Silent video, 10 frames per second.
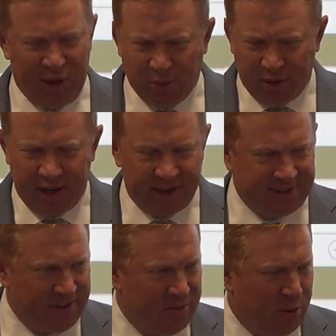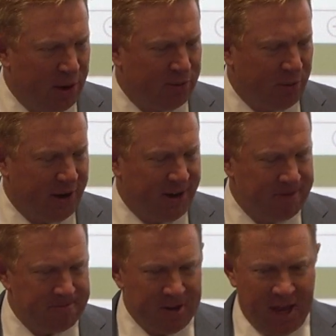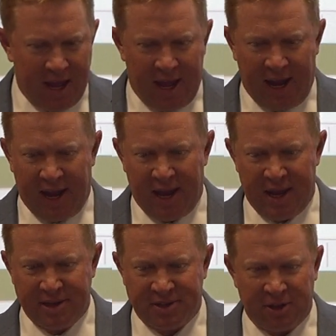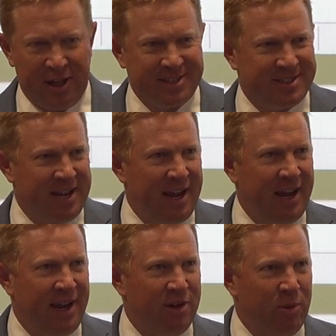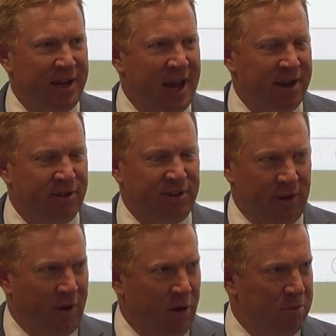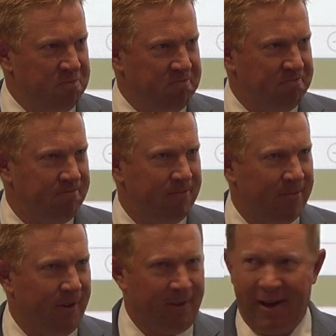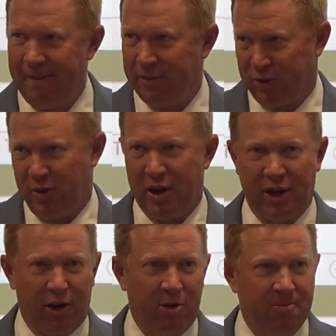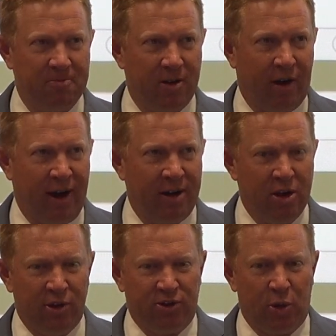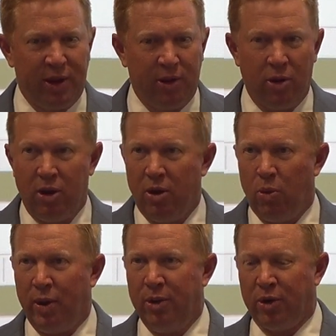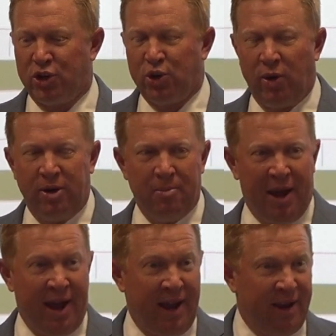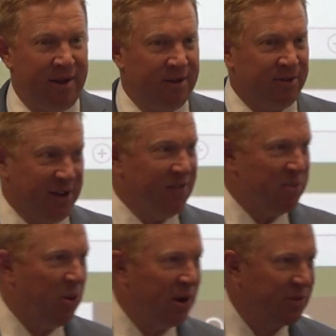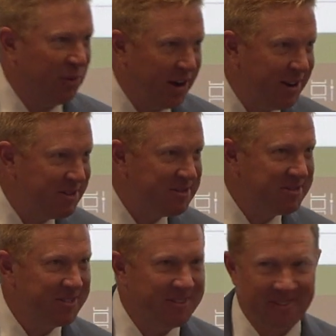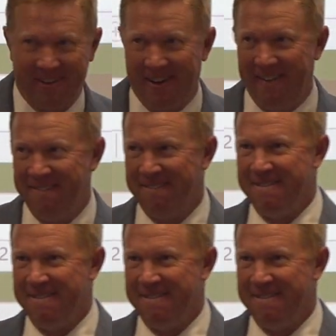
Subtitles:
Think we're going to get 7.3, and let's say we get 0, okay, just in a year, all right? So we were short by 7.3, okay?